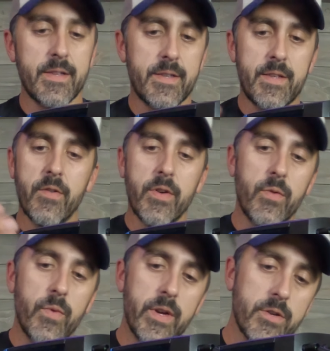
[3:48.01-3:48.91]

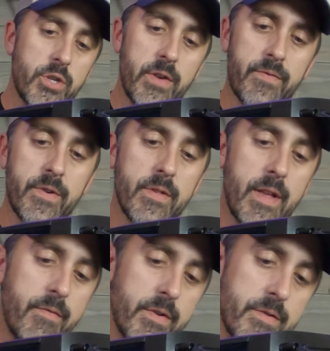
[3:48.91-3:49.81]
steering wheel, shifter
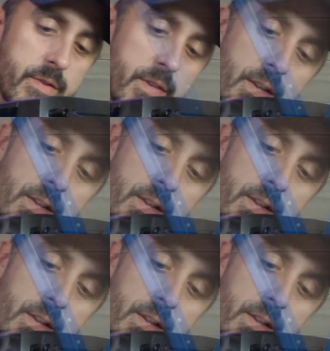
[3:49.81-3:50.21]
levers,